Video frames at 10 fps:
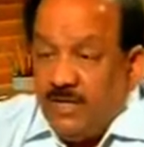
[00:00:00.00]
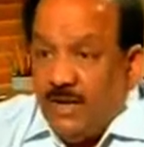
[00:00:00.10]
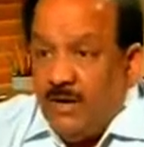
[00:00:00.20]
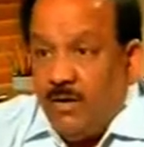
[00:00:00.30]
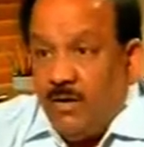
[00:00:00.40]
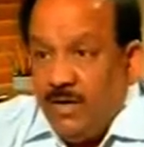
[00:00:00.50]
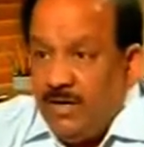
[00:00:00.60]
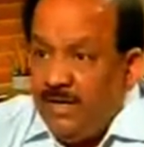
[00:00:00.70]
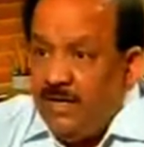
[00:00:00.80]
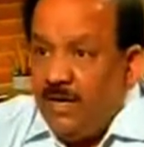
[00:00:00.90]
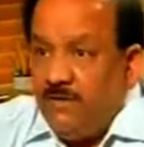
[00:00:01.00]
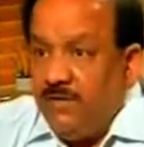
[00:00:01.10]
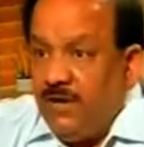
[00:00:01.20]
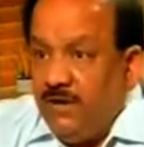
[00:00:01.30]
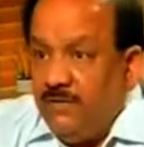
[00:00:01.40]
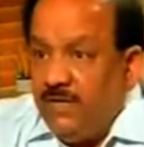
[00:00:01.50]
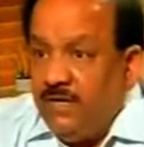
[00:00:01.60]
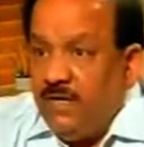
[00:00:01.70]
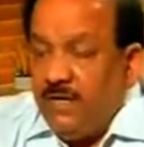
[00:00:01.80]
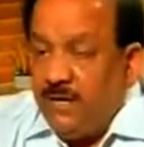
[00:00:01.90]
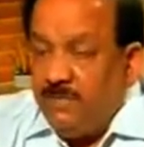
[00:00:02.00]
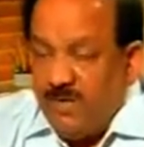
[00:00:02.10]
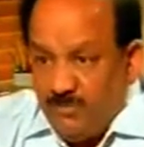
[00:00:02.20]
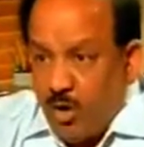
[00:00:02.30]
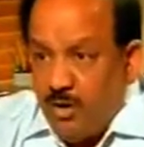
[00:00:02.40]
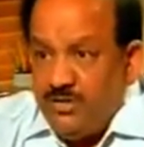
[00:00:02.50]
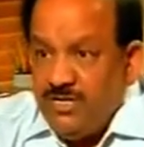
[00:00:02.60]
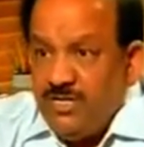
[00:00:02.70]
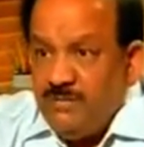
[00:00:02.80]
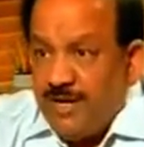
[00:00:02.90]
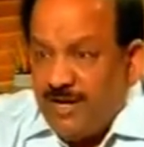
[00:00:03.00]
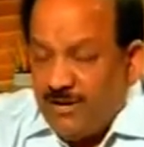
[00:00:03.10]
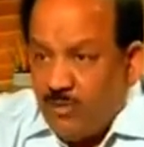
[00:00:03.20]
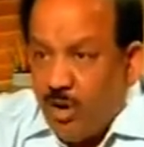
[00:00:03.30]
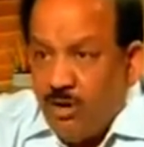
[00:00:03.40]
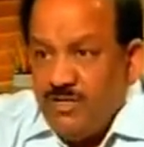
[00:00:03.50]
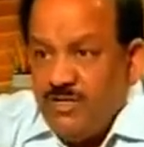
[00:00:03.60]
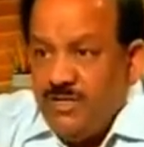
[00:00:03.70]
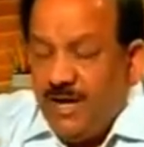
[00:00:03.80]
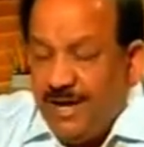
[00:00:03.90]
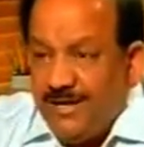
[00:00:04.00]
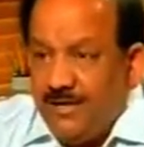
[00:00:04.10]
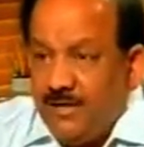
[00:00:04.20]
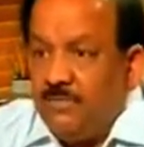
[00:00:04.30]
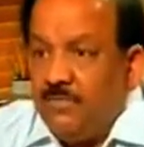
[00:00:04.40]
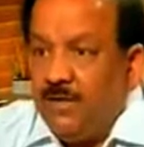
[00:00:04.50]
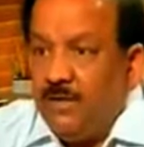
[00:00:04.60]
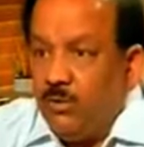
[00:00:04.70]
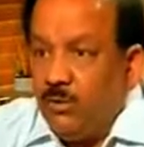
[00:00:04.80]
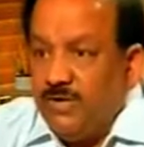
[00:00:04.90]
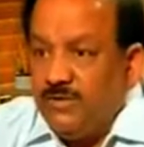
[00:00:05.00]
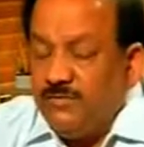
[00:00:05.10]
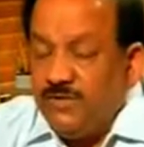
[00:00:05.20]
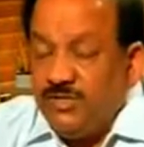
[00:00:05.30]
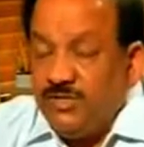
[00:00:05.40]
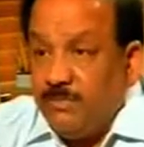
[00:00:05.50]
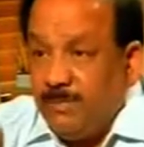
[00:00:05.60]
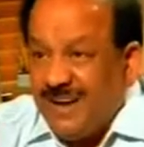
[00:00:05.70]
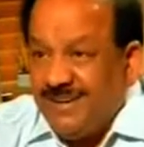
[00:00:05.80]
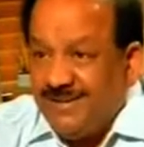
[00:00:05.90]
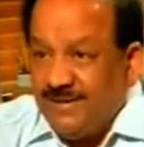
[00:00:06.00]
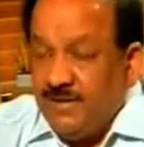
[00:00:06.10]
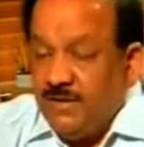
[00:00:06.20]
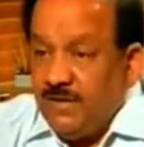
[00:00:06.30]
they are already aware of the epidemiology microbiology and the uh, role as a physician but